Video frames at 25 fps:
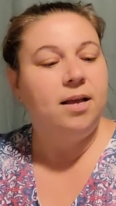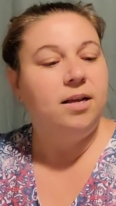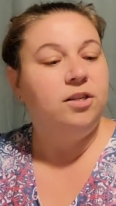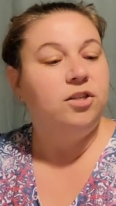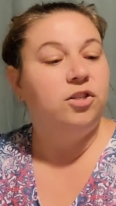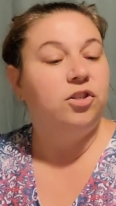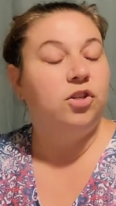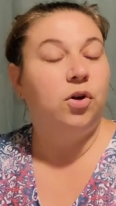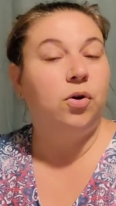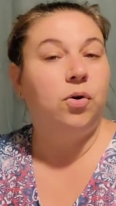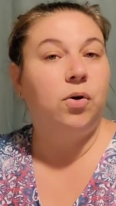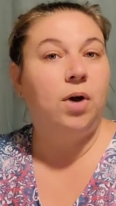
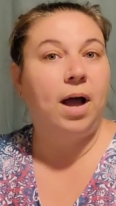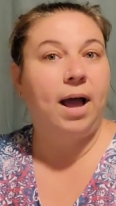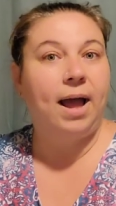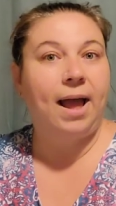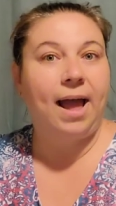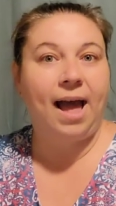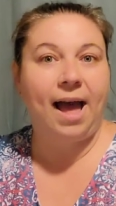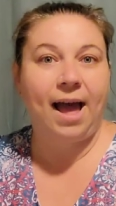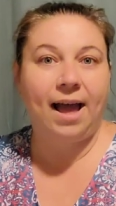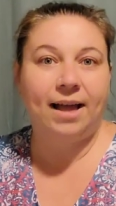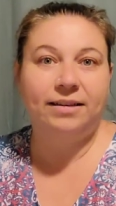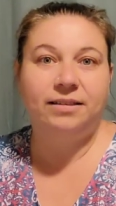So I
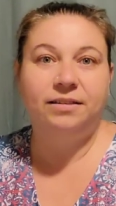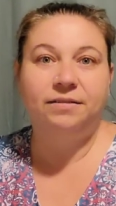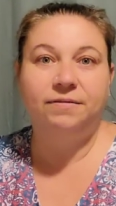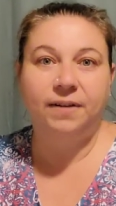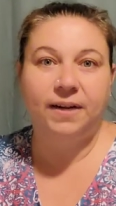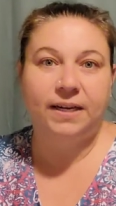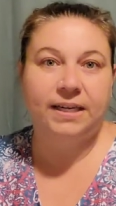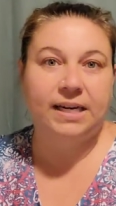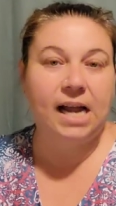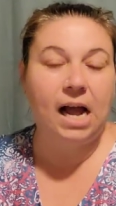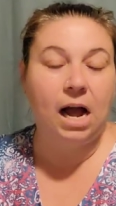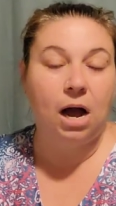had to
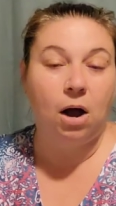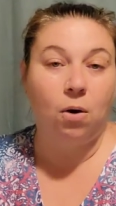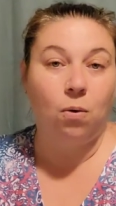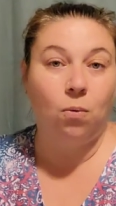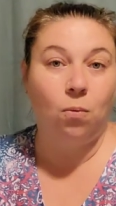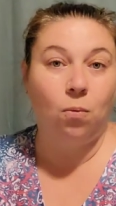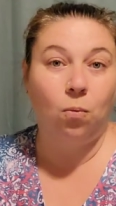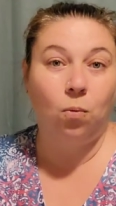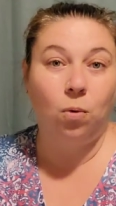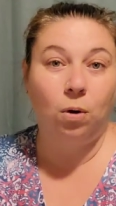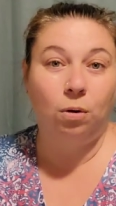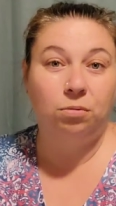find out
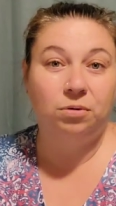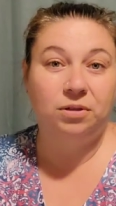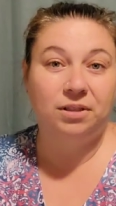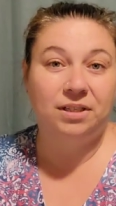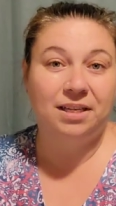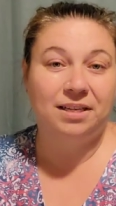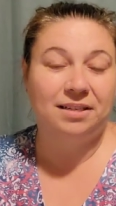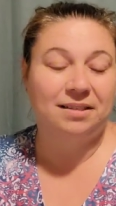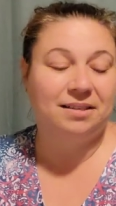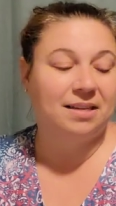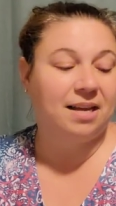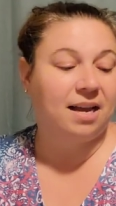what was
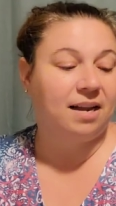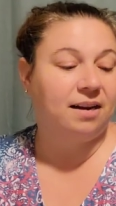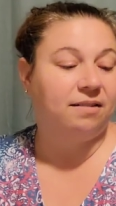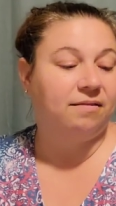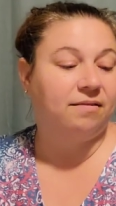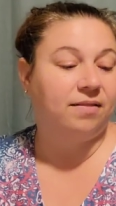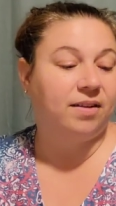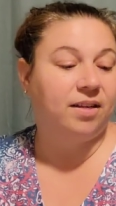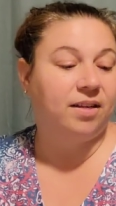inside of